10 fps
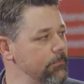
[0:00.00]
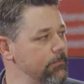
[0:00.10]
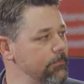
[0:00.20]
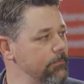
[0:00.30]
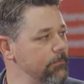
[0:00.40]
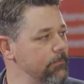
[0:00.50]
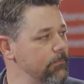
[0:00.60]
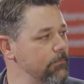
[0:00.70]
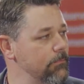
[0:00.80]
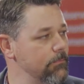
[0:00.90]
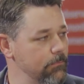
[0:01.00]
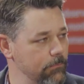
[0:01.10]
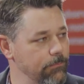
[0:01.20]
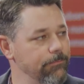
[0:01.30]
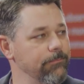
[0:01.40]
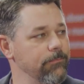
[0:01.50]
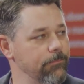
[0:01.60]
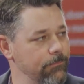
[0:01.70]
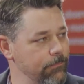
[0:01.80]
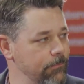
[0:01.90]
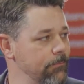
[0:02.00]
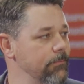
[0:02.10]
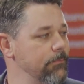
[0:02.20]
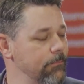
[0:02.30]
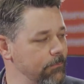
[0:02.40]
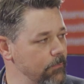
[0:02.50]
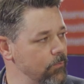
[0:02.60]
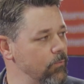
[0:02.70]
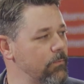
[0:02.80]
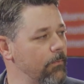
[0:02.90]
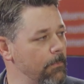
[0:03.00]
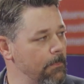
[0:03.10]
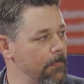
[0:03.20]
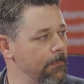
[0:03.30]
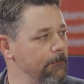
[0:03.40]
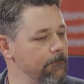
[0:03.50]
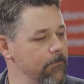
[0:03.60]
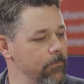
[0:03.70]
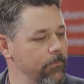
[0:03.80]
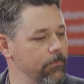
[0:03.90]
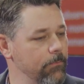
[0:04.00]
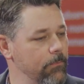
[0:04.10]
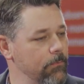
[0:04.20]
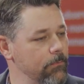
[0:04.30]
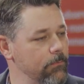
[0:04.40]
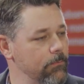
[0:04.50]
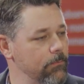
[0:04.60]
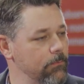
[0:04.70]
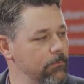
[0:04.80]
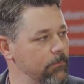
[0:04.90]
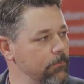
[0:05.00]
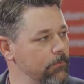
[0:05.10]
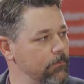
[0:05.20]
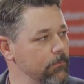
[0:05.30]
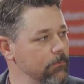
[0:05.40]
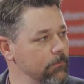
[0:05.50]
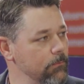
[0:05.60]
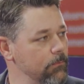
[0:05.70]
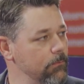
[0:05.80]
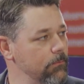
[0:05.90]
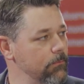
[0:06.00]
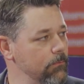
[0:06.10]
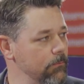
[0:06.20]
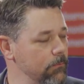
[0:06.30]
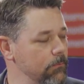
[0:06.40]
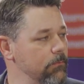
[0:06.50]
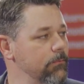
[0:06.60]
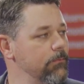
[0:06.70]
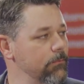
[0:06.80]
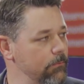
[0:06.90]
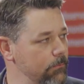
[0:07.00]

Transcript: This person isn't speaking.